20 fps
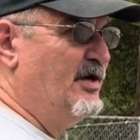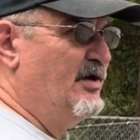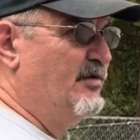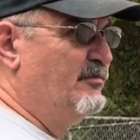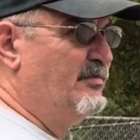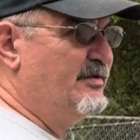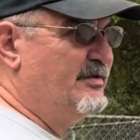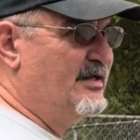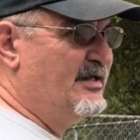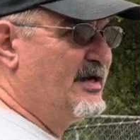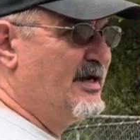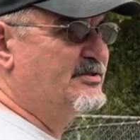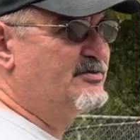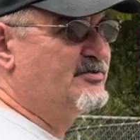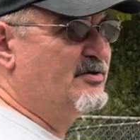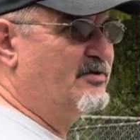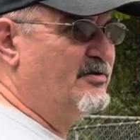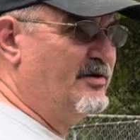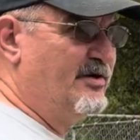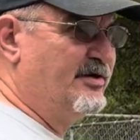but then I
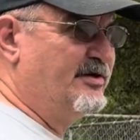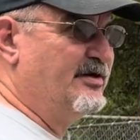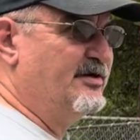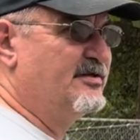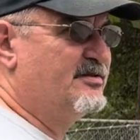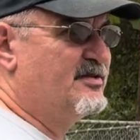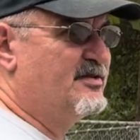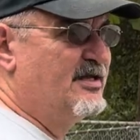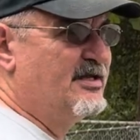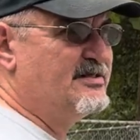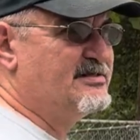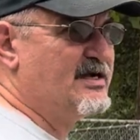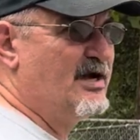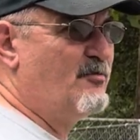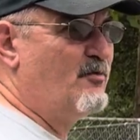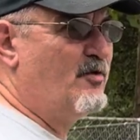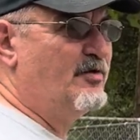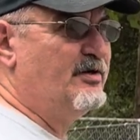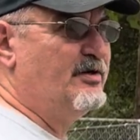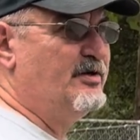started looking at things I
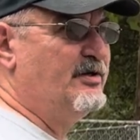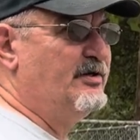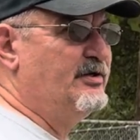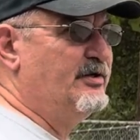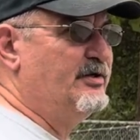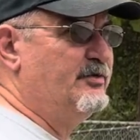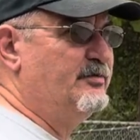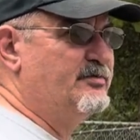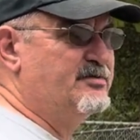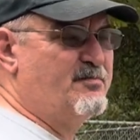wanted to do.